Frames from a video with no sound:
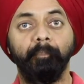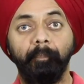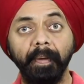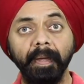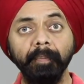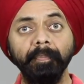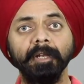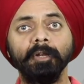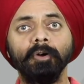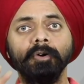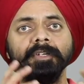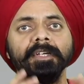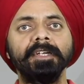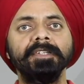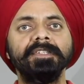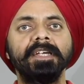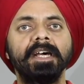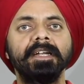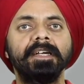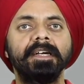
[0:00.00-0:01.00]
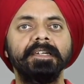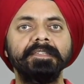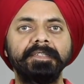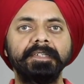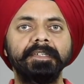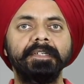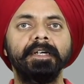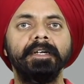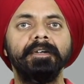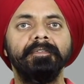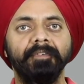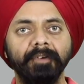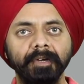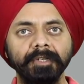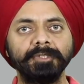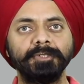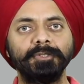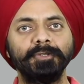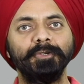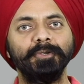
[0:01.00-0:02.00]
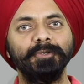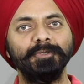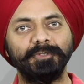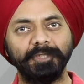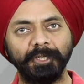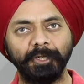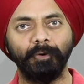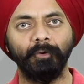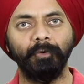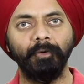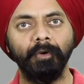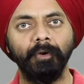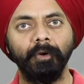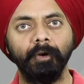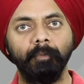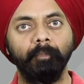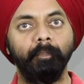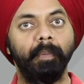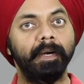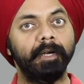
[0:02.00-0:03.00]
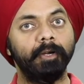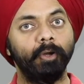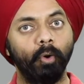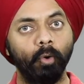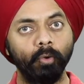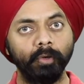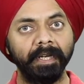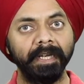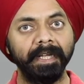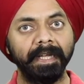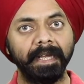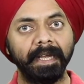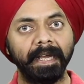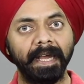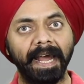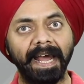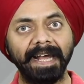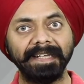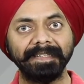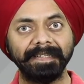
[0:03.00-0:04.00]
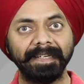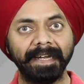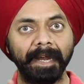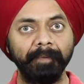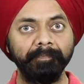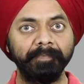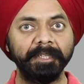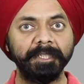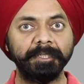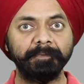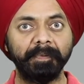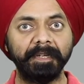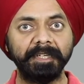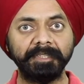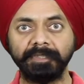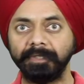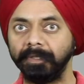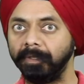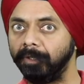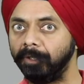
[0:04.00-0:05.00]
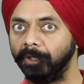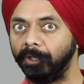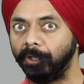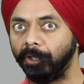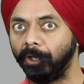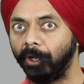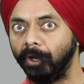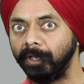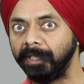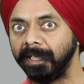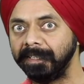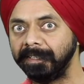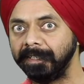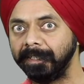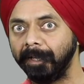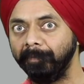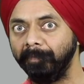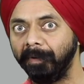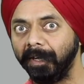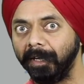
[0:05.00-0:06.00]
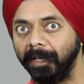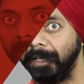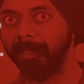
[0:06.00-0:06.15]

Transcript: Babylonians are considered first to use zero, but only as an empty space, not as a number.